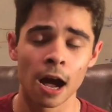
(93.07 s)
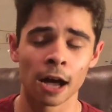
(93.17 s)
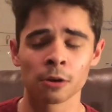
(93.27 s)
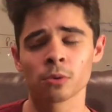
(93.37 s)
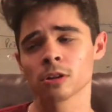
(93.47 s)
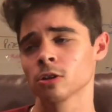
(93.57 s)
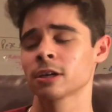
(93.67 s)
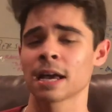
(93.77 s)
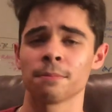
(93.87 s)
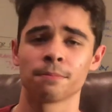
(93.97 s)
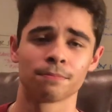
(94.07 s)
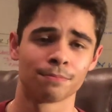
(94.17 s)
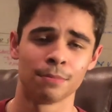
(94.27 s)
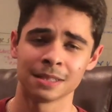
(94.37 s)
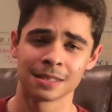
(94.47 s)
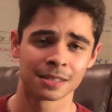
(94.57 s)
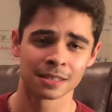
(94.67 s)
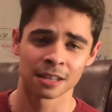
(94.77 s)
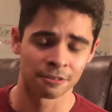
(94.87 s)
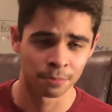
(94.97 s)
I don't want to look at businesses
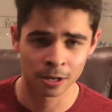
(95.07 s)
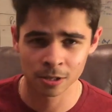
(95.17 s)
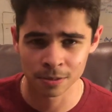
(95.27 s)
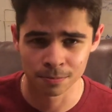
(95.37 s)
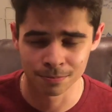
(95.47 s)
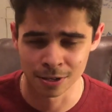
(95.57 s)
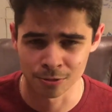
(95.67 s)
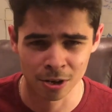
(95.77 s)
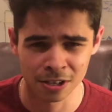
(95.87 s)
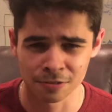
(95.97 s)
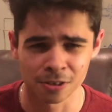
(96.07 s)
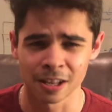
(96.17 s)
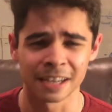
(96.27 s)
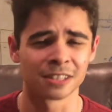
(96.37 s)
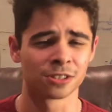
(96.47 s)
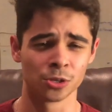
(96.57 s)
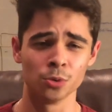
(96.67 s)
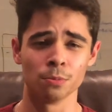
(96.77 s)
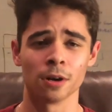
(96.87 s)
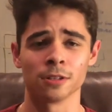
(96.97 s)
that have barely been running for like 2
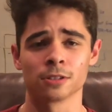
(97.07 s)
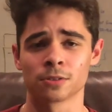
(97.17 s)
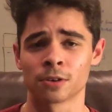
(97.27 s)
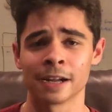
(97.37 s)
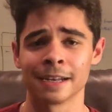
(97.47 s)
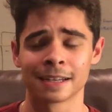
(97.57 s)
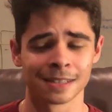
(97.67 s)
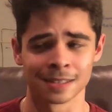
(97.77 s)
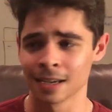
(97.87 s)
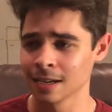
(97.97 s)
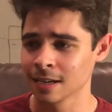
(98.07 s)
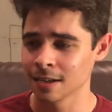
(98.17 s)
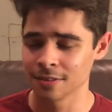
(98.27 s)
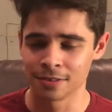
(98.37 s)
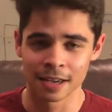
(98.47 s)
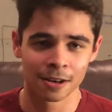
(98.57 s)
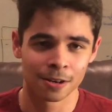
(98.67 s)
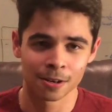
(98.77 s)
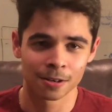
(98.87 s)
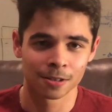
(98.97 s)
months, right? Because
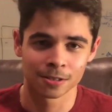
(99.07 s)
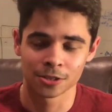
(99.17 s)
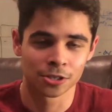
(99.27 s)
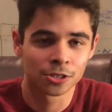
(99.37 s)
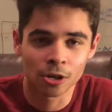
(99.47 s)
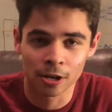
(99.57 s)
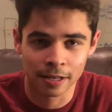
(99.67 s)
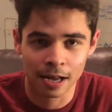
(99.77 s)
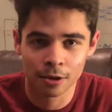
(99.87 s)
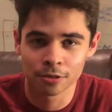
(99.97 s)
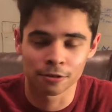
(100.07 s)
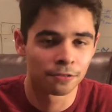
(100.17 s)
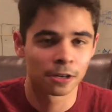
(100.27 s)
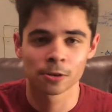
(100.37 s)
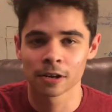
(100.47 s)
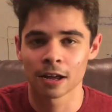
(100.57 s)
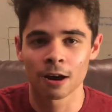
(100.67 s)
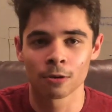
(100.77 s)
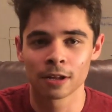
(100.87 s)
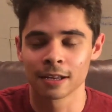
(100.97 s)
they're just starting out, they're figuring
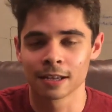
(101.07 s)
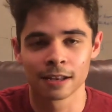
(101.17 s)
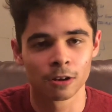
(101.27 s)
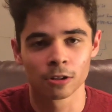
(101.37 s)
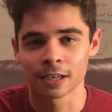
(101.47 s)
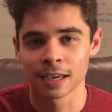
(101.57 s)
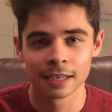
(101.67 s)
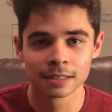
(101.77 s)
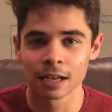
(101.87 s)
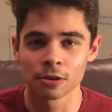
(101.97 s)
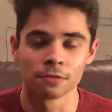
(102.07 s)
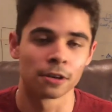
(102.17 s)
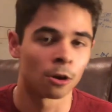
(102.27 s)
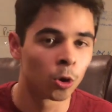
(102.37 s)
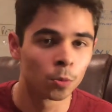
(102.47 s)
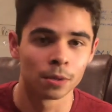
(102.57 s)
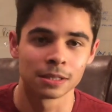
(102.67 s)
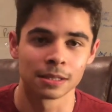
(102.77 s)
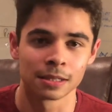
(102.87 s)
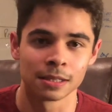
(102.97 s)
out and getting all the kinks out of their own
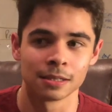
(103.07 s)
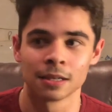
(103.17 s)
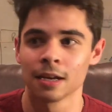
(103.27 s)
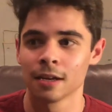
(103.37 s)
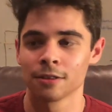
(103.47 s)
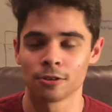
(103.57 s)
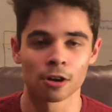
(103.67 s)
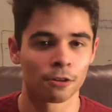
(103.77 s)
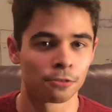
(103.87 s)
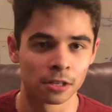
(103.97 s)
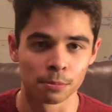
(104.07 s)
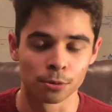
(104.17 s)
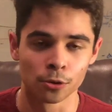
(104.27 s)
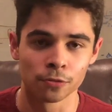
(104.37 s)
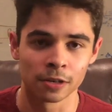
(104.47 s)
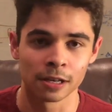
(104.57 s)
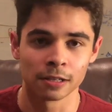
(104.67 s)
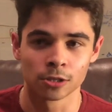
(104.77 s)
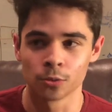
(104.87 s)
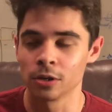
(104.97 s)
businesses. They're not really proven,
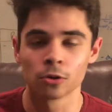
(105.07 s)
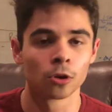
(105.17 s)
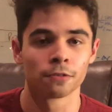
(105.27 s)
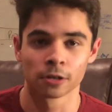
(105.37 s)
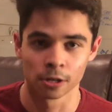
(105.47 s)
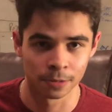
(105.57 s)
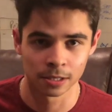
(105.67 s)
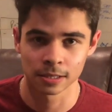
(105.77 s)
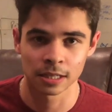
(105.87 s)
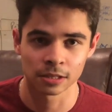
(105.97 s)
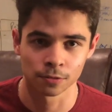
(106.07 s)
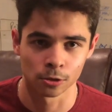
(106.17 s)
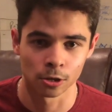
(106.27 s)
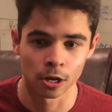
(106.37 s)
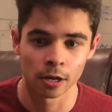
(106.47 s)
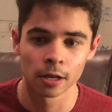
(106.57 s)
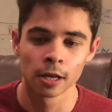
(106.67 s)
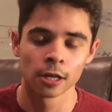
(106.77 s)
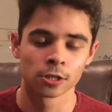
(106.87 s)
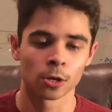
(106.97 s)
so we don't know if they're going to be successful or not.
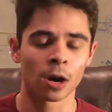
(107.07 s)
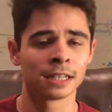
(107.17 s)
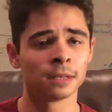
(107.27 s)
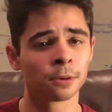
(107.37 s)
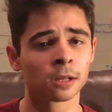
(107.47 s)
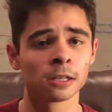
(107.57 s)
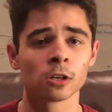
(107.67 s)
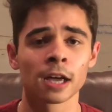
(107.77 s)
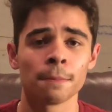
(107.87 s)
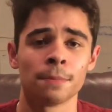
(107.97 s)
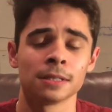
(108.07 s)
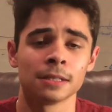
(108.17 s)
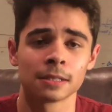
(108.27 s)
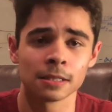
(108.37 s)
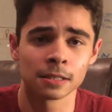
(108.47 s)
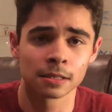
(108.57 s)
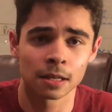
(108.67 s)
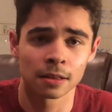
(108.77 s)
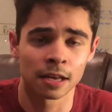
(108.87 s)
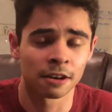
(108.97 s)
So I typically look at businesses
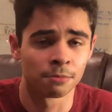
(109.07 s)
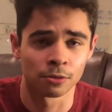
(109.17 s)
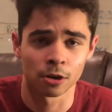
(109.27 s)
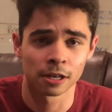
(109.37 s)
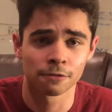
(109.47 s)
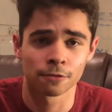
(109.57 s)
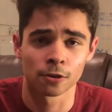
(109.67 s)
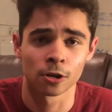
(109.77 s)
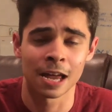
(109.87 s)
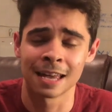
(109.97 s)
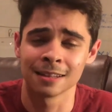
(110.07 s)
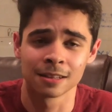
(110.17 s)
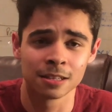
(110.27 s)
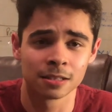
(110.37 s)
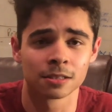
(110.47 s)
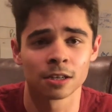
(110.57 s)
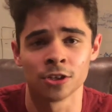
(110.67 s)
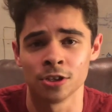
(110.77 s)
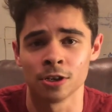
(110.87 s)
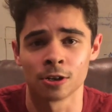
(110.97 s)
that have been running for at least a
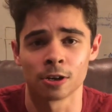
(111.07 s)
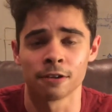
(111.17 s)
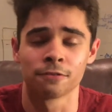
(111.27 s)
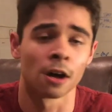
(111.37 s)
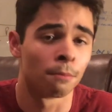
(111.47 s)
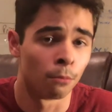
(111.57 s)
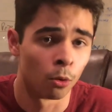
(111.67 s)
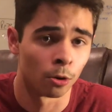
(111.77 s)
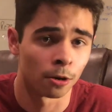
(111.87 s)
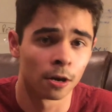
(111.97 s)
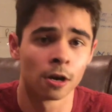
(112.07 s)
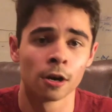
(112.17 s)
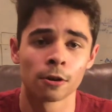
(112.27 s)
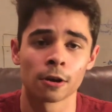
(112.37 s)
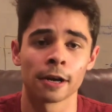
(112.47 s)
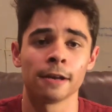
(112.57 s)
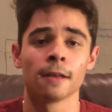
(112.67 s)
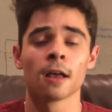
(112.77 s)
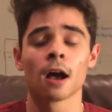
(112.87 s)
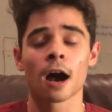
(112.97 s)
year, if not more, right?
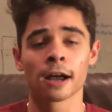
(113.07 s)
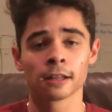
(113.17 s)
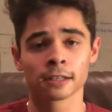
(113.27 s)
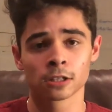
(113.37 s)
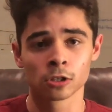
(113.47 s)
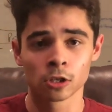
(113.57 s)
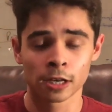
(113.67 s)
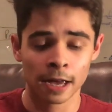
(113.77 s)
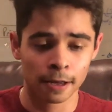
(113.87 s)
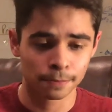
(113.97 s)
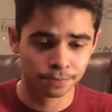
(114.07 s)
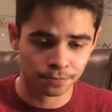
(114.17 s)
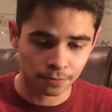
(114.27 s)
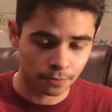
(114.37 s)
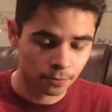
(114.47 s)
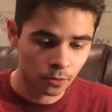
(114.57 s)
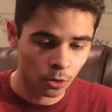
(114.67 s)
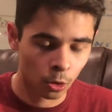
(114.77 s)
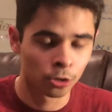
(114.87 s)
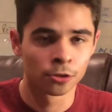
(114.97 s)
I like to look at,
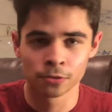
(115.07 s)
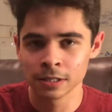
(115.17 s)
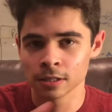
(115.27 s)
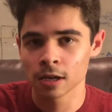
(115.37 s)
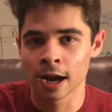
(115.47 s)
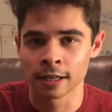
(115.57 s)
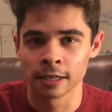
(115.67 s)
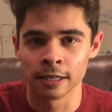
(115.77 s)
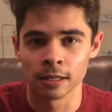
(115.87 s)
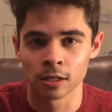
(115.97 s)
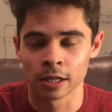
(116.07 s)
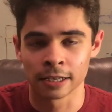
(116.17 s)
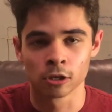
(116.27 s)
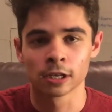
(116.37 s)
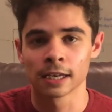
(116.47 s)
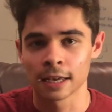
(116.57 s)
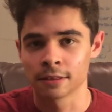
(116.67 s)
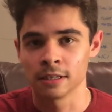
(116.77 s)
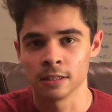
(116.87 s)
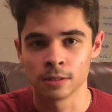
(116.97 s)
or the reason I like looking at
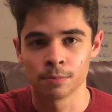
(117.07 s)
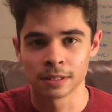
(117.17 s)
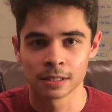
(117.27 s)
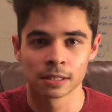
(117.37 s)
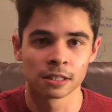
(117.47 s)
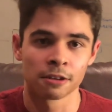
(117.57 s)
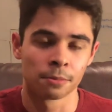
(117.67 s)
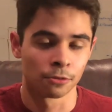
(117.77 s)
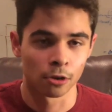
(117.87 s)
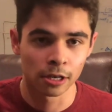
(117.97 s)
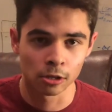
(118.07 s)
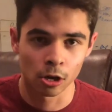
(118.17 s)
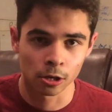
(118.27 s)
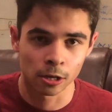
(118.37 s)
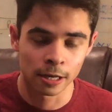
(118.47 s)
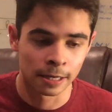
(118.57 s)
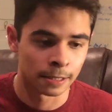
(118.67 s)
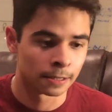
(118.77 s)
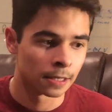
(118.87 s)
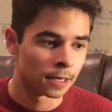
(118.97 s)
these businesses that have been running longer is